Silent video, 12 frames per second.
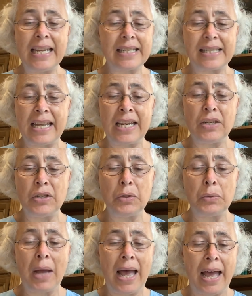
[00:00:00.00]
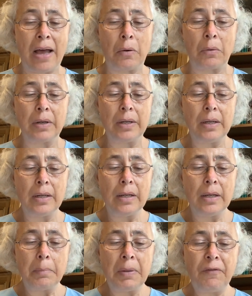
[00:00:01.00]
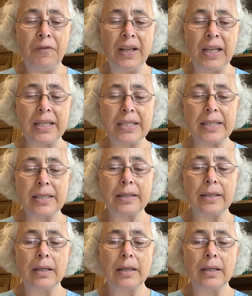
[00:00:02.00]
as they knew how. But Phyllis,